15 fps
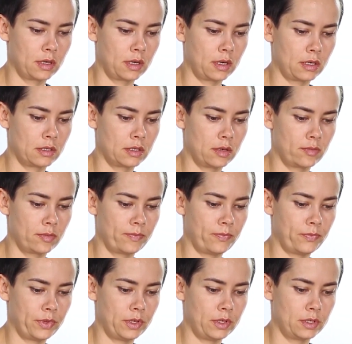Here
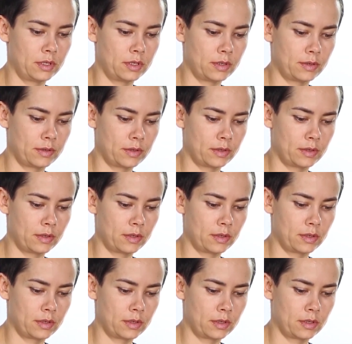I
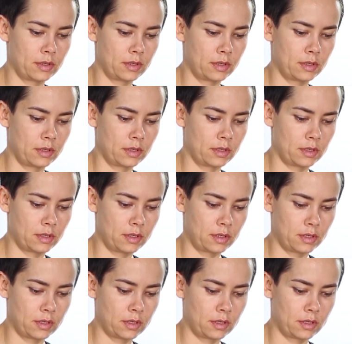drew
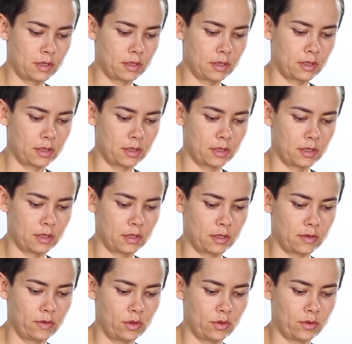transparently, and through my
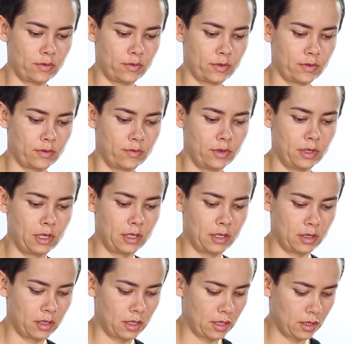transparent color
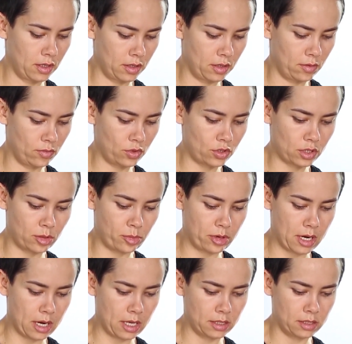you can see
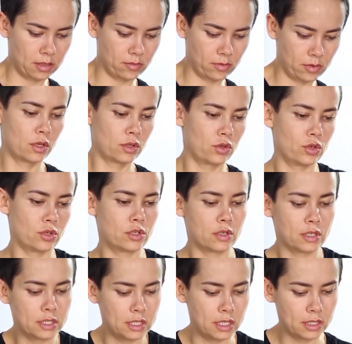a
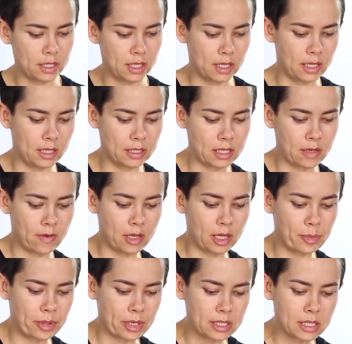paper, and it
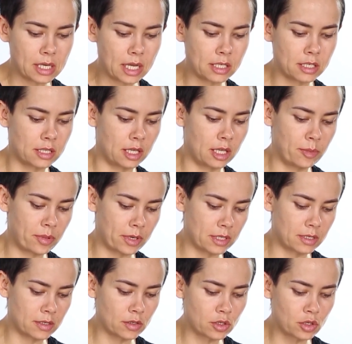can be seen
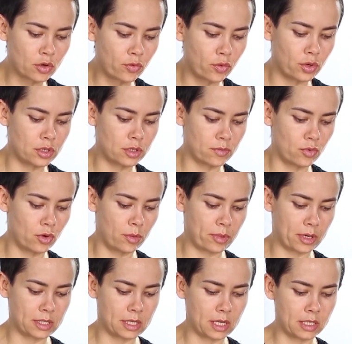that in
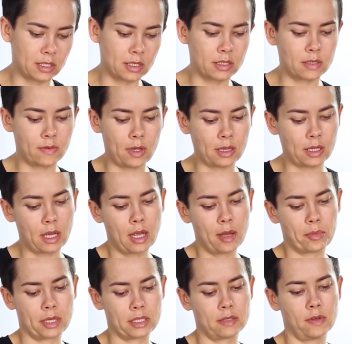our case
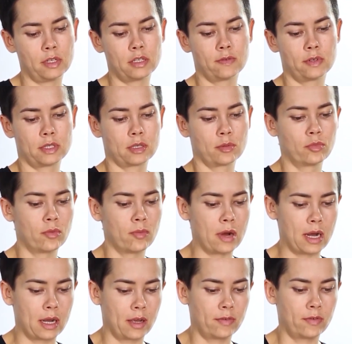it happens
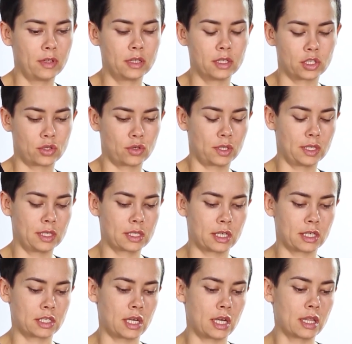that the top of the
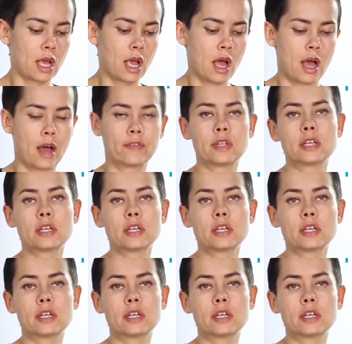pigment